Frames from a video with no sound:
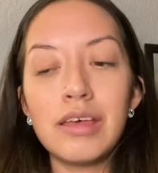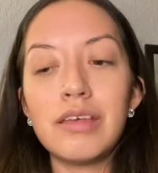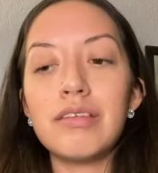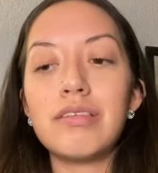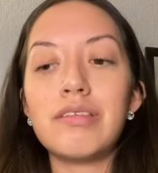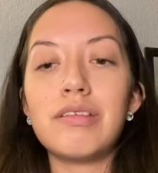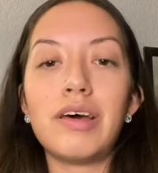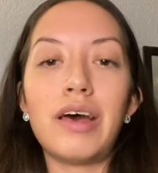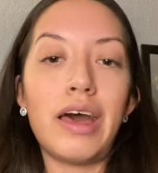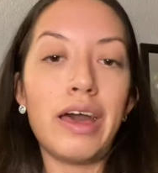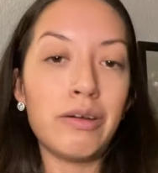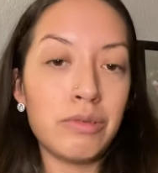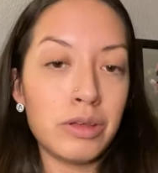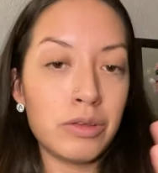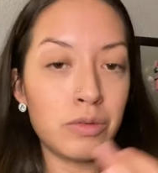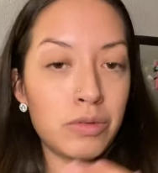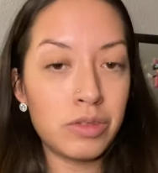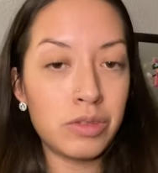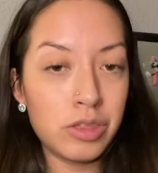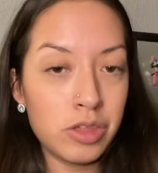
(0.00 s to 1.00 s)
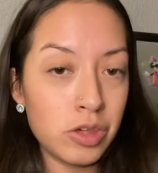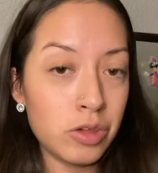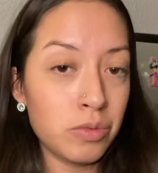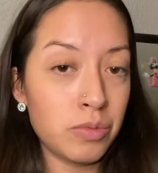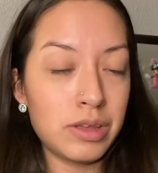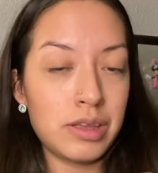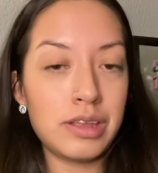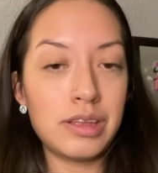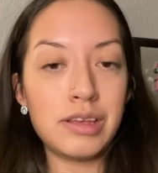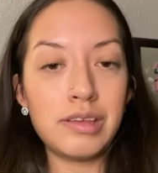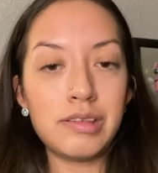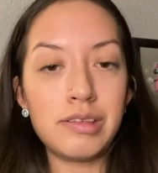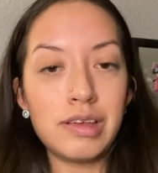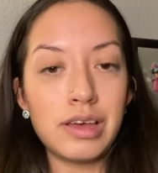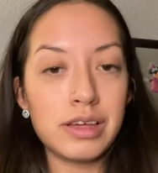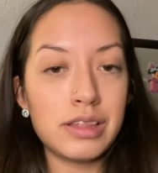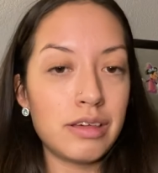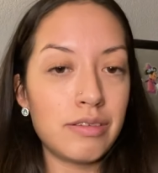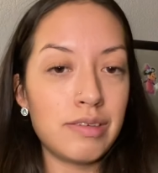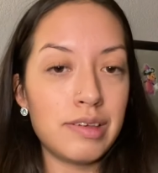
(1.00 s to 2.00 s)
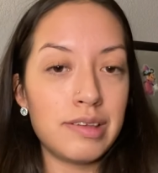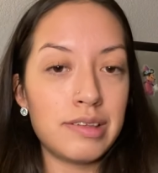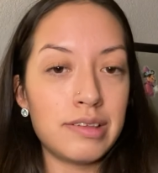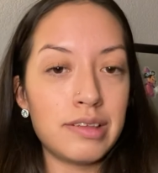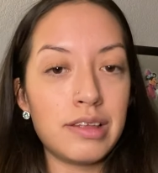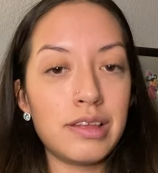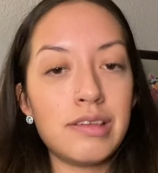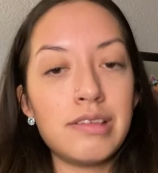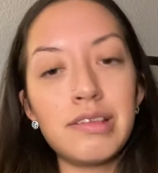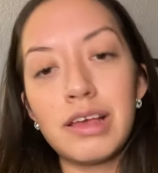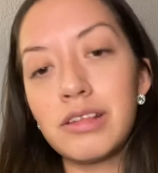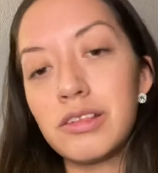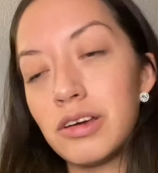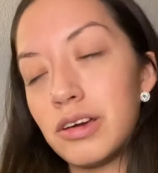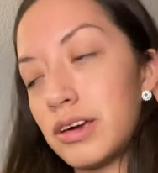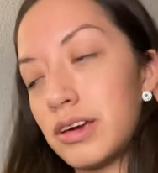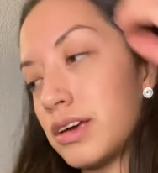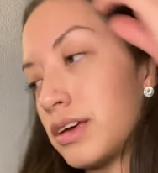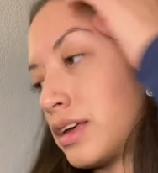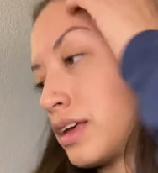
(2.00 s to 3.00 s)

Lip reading: So I would do one of these activities in the center.